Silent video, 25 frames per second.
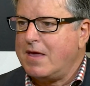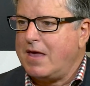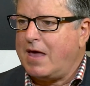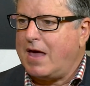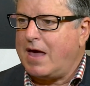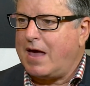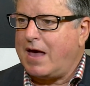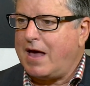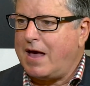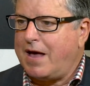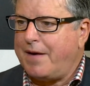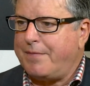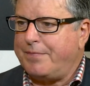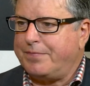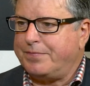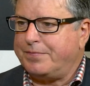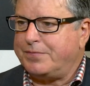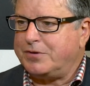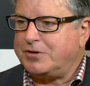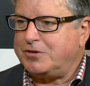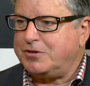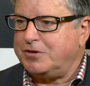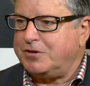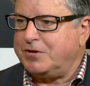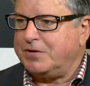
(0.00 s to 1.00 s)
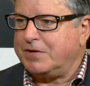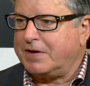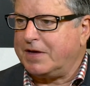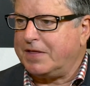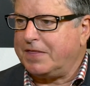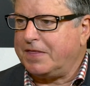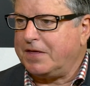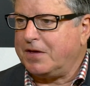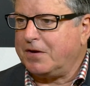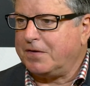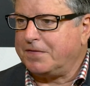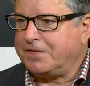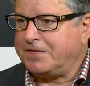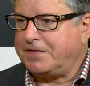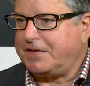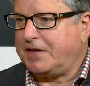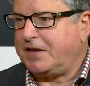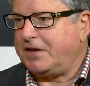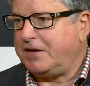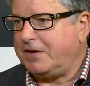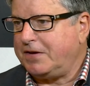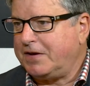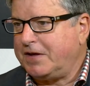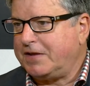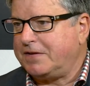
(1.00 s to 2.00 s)
But you do get the offset
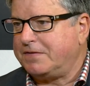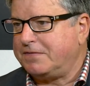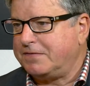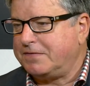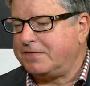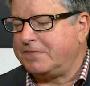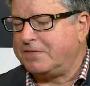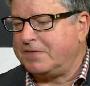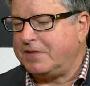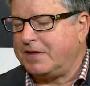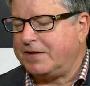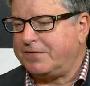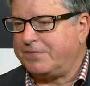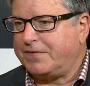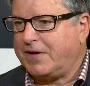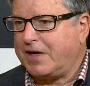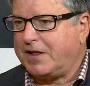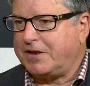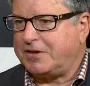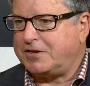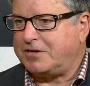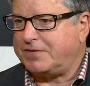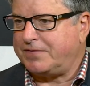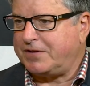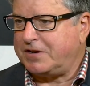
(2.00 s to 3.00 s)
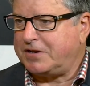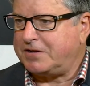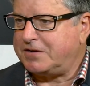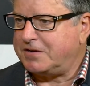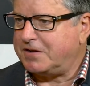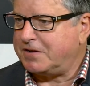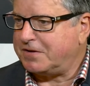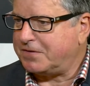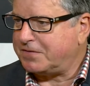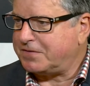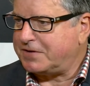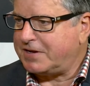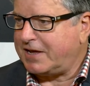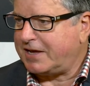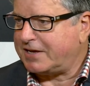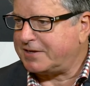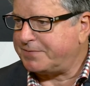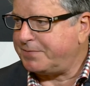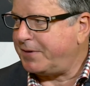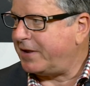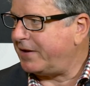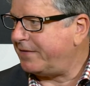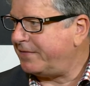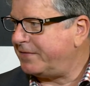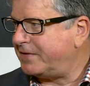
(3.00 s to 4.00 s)
and you get the advantage of internal tax
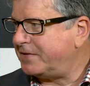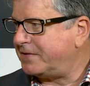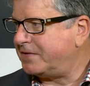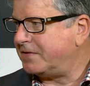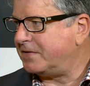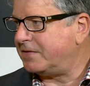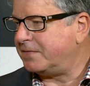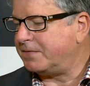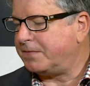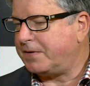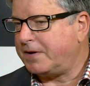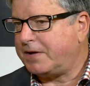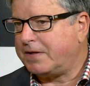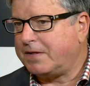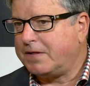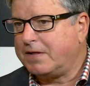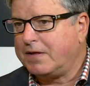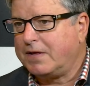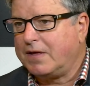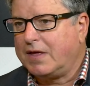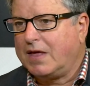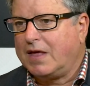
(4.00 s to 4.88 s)
benefits as well.